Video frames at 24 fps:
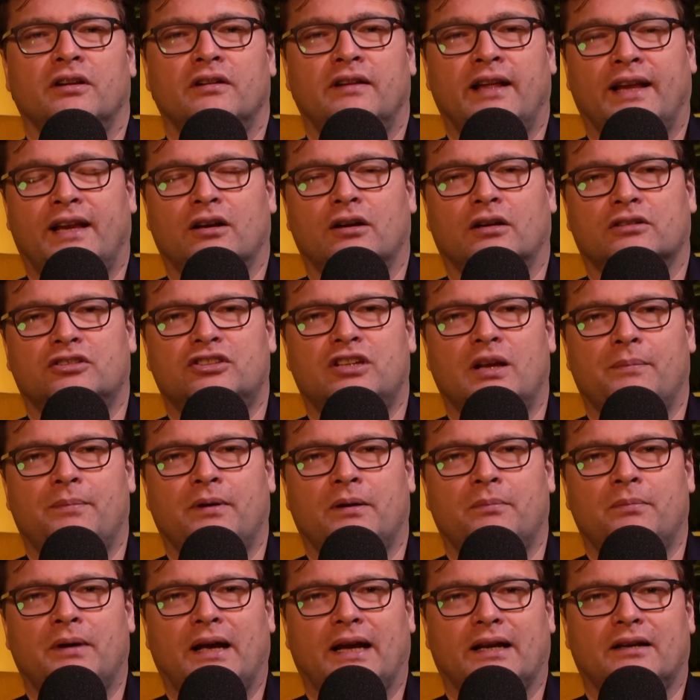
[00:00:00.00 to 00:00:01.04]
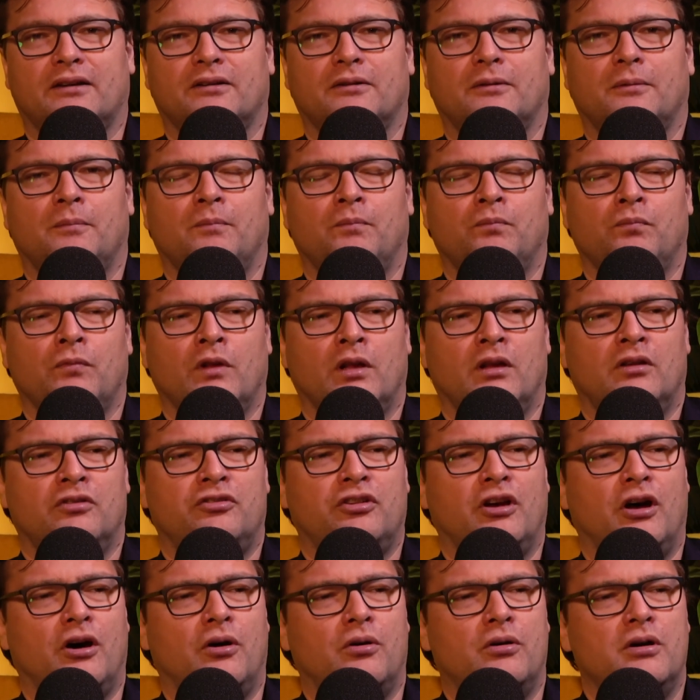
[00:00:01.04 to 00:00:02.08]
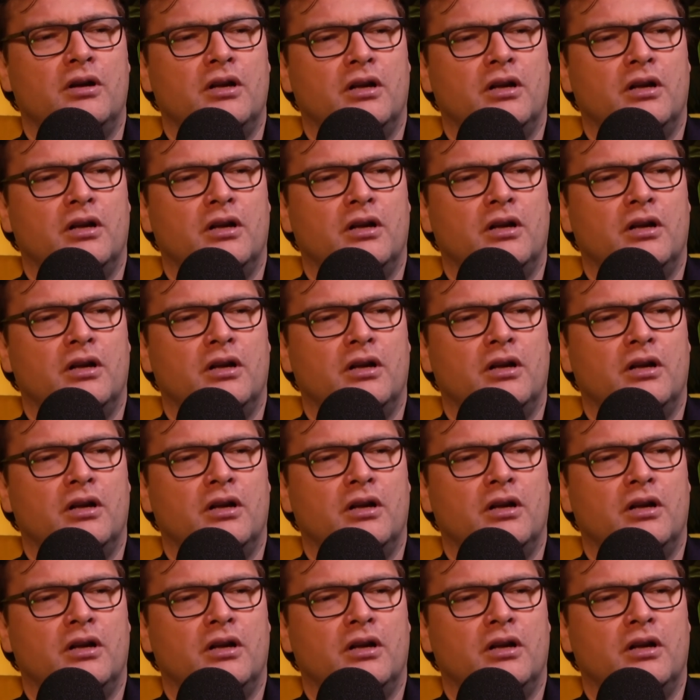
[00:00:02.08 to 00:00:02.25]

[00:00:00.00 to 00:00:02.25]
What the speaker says: They cannot ship it back. So